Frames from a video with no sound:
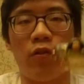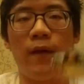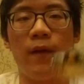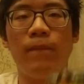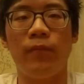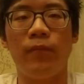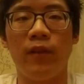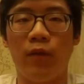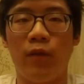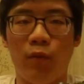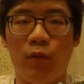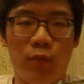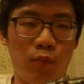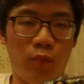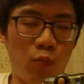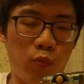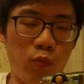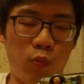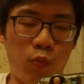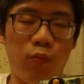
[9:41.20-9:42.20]
it's
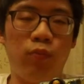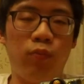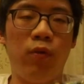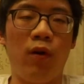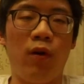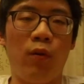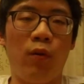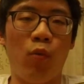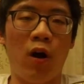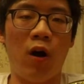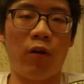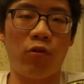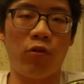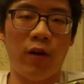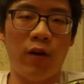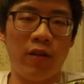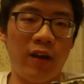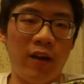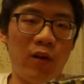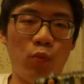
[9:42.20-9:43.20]
the water
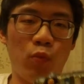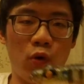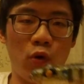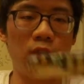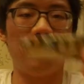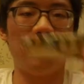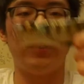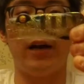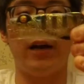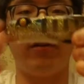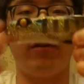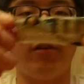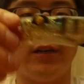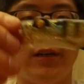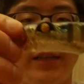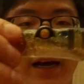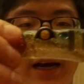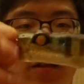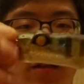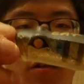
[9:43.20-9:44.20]
starts getting warmer down here
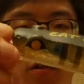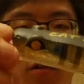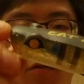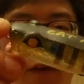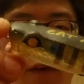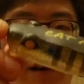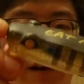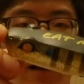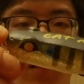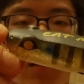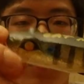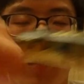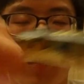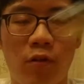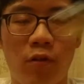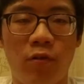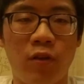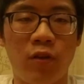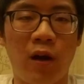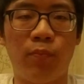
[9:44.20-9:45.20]
in Texas right now,
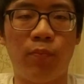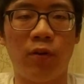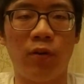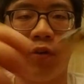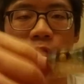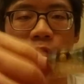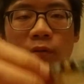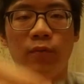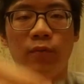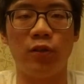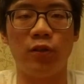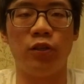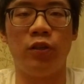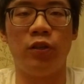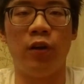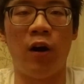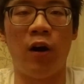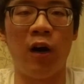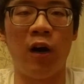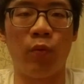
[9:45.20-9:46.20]
because top water is pretty
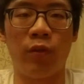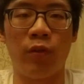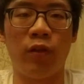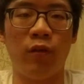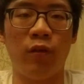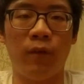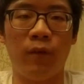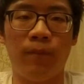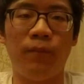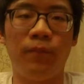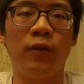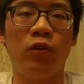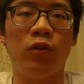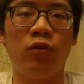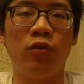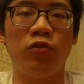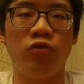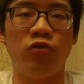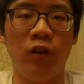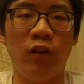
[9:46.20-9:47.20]
much gone with the
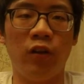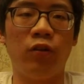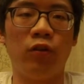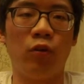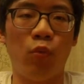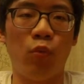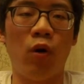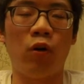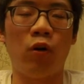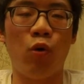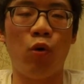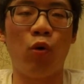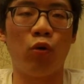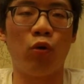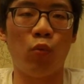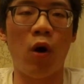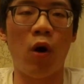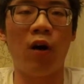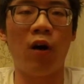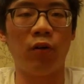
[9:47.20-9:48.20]
chillier,
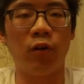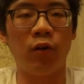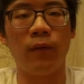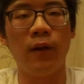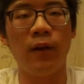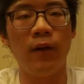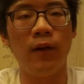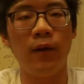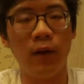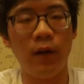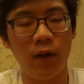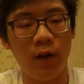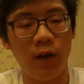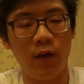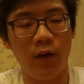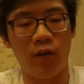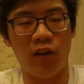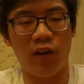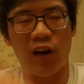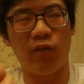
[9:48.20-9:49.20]
colder water.
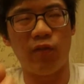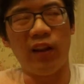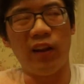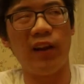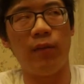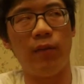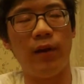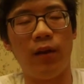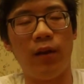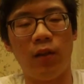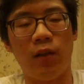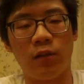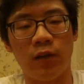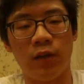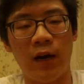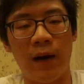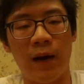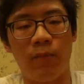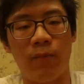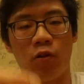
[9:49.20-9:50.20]
They're not really going to be hitting the
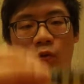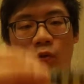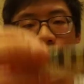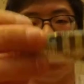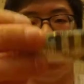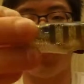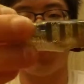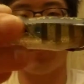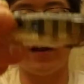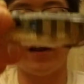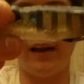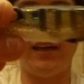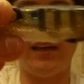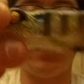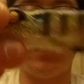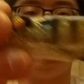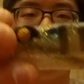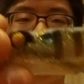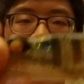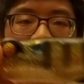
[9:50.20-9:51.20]
top. So like I said, I
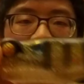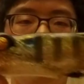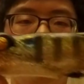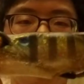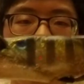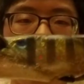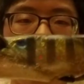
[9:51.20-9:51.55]
can't wait to throw